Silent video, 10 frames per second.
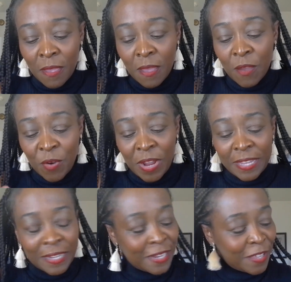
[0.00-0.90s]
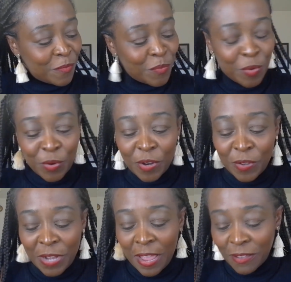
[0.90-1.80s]
all right can i get more
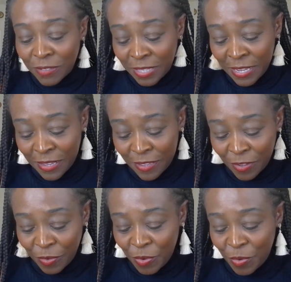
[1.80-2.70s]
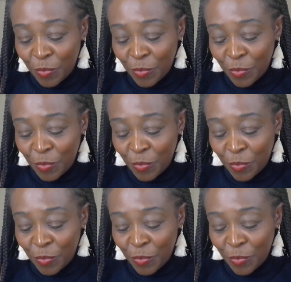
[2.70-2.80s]
on how thank you